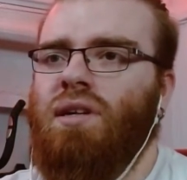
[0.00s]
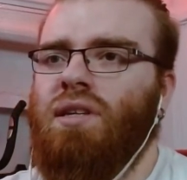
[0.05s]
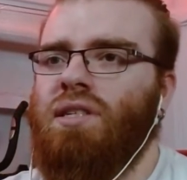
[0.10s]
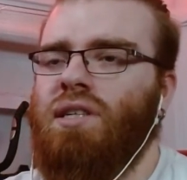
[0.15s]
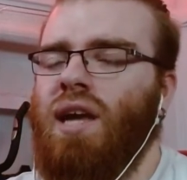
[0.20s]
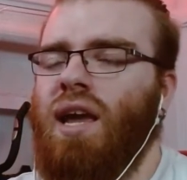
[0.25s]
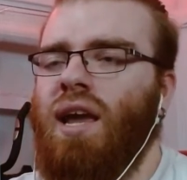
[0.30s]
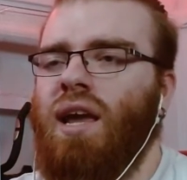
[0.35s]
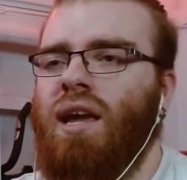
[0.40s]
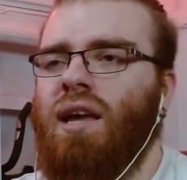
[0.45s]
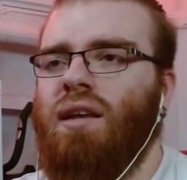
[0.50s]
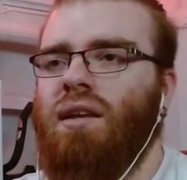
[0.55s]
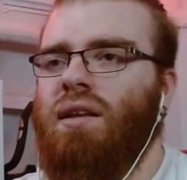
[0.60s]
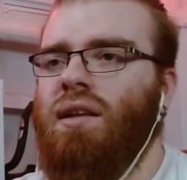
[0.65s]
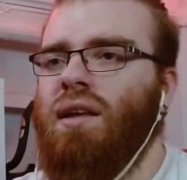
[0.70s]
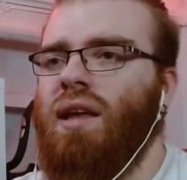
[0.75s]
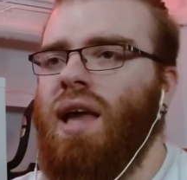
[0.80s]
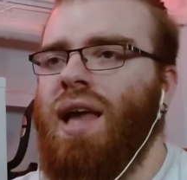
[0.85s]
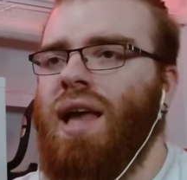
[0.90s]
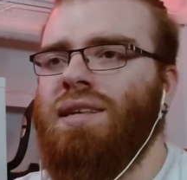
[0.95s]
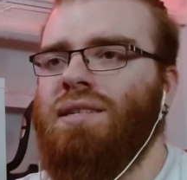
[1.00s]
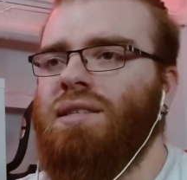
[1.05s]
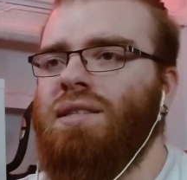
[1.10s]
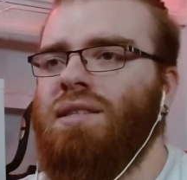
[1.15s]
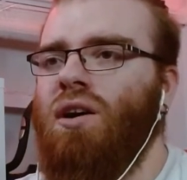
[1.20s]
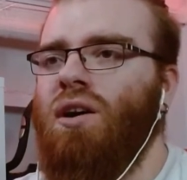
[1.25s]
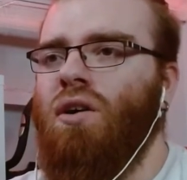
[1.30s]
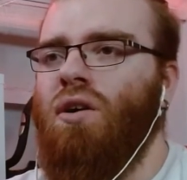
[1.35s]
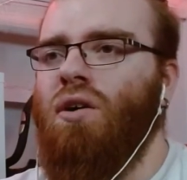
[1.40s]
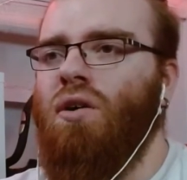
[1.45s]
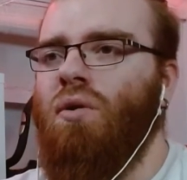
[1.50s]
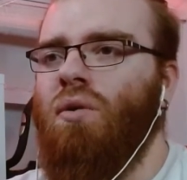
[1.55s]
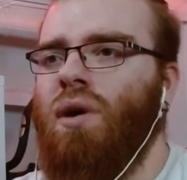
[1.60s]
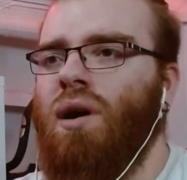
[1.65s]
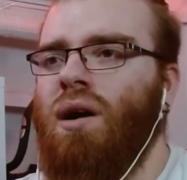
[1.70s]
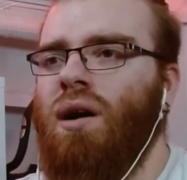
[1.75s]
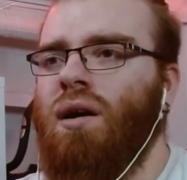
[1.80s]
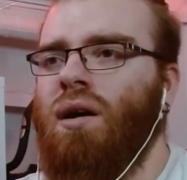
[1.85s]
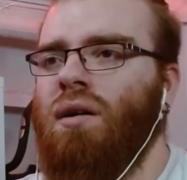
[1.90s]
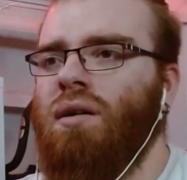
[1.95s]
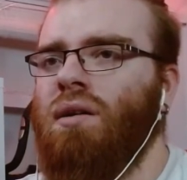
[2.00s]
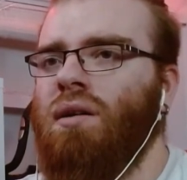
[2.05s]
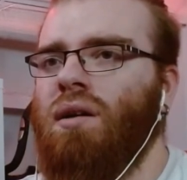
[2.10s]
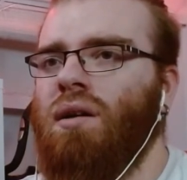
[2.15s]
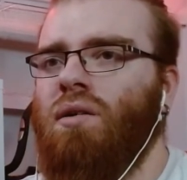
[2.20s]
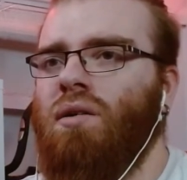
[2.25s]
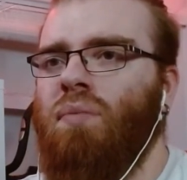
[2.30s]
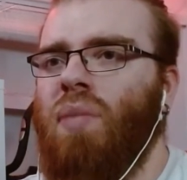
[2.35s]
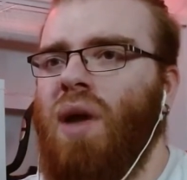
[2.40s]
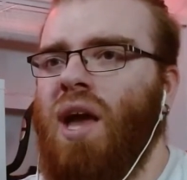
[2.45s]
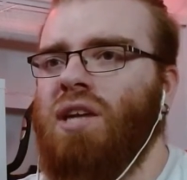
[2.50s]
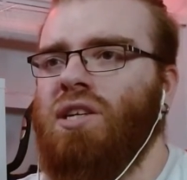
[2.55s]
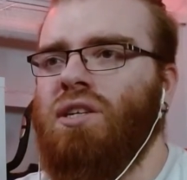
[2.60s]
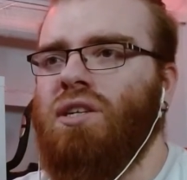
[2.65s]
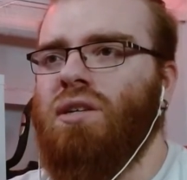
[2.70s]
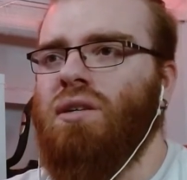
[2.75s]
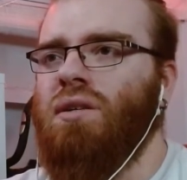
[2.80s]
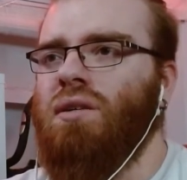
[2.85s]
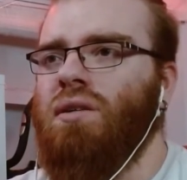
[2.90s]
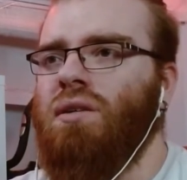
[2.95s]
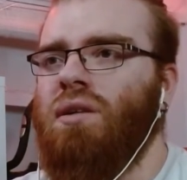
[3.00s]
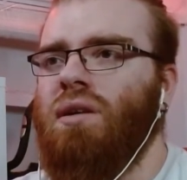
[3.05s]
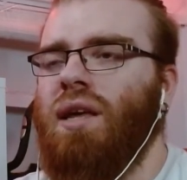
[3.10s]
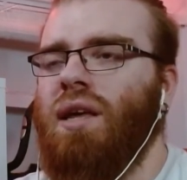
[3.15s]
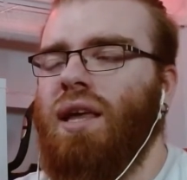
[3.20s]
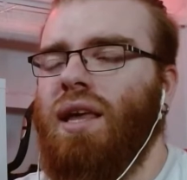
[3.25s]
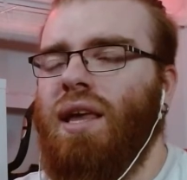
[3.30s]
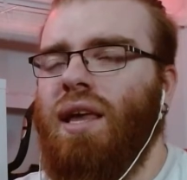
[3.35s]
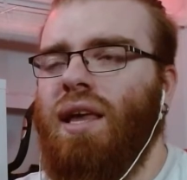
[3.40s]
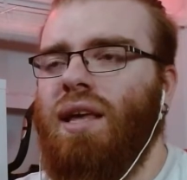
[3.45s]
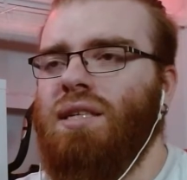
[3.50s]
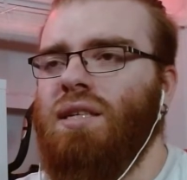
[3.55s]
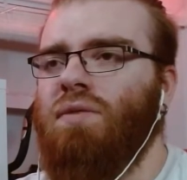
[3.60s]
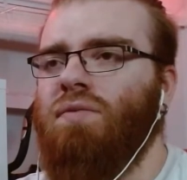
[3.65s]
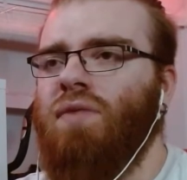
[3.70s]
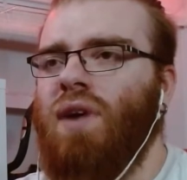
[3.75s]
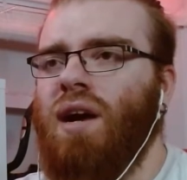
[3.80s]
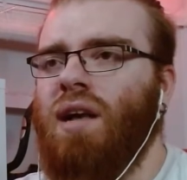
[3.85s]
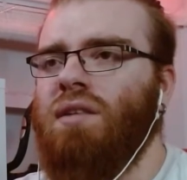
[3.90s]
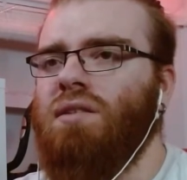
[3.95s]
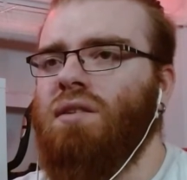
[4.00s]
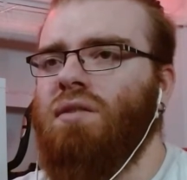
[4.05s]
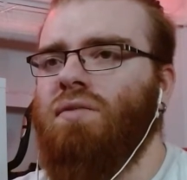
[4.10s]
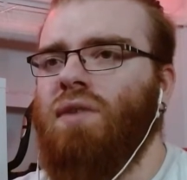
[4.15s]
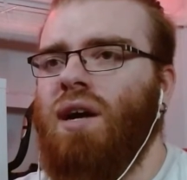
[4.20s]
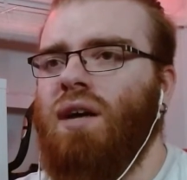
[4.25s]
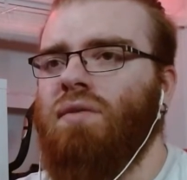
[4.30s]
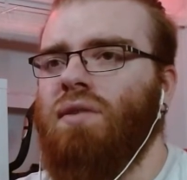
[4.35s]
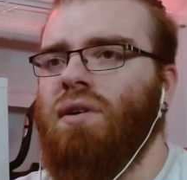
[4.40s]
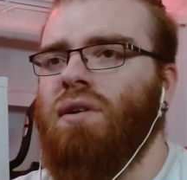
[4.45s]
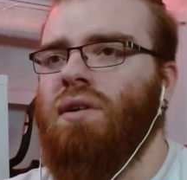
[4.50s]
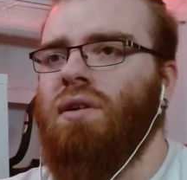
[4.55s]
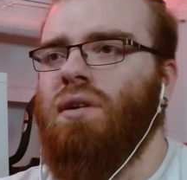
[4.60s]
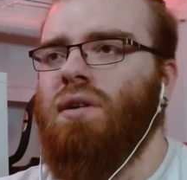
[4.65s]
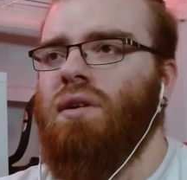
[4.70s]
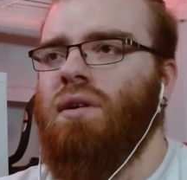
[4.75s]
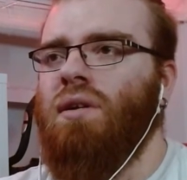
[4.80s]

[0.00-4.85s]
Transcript: Shane has no compassion. He's a fucking survivor.